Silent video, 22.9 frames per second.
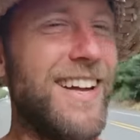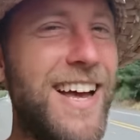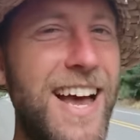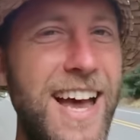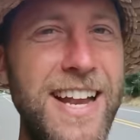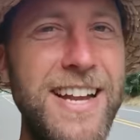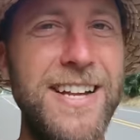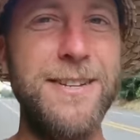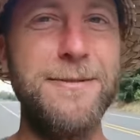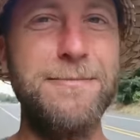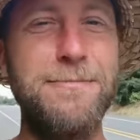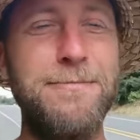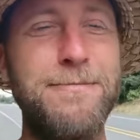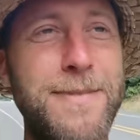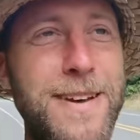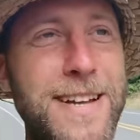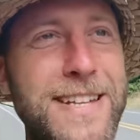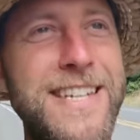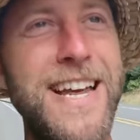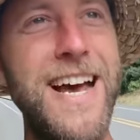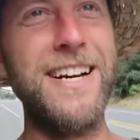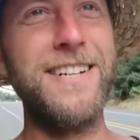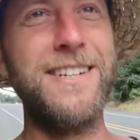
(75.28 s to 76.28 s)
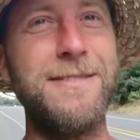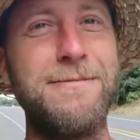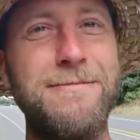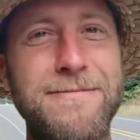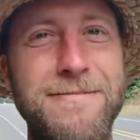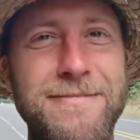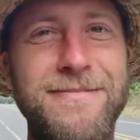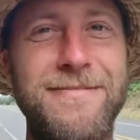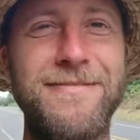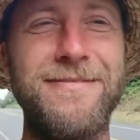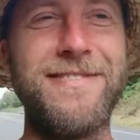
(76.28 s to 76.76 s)
And it's, it's actually,
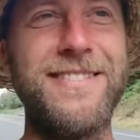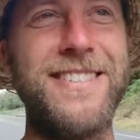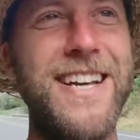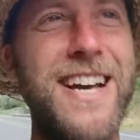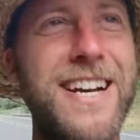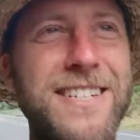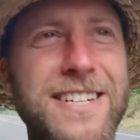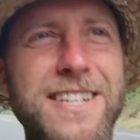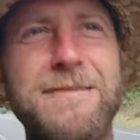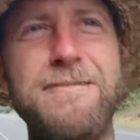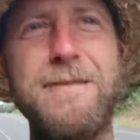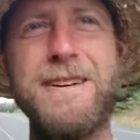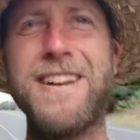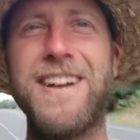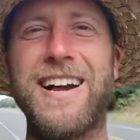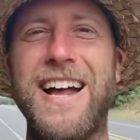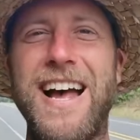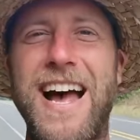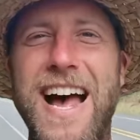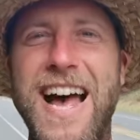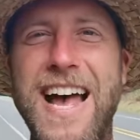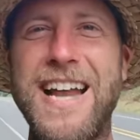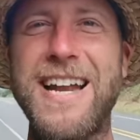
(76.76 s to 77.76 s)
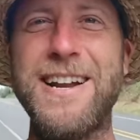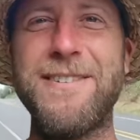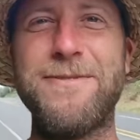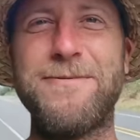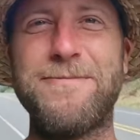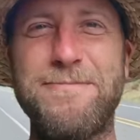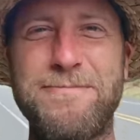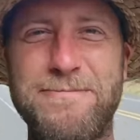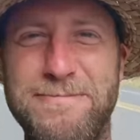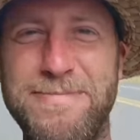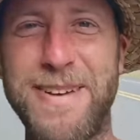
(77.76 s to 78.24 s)
it's actually been a kind of
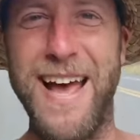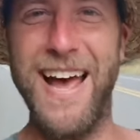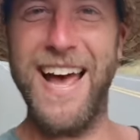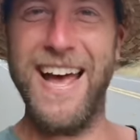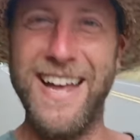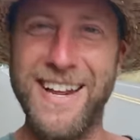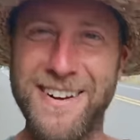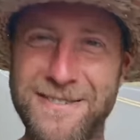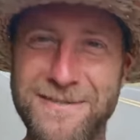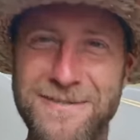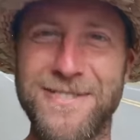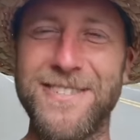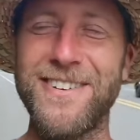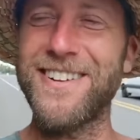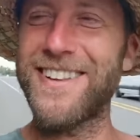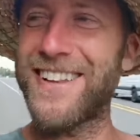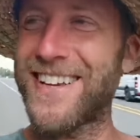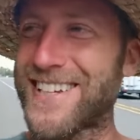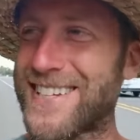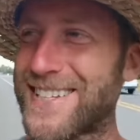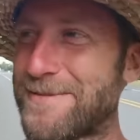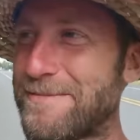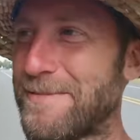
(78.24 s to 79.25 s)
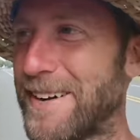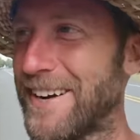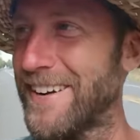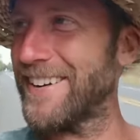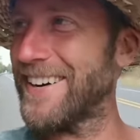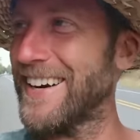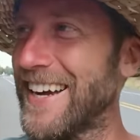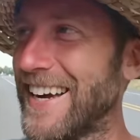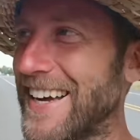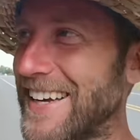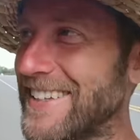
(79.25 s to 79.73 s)
painful
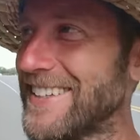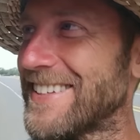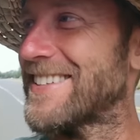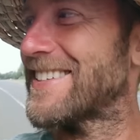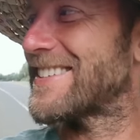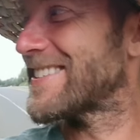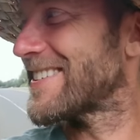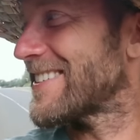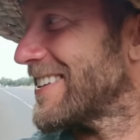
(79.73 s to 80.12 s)
experience.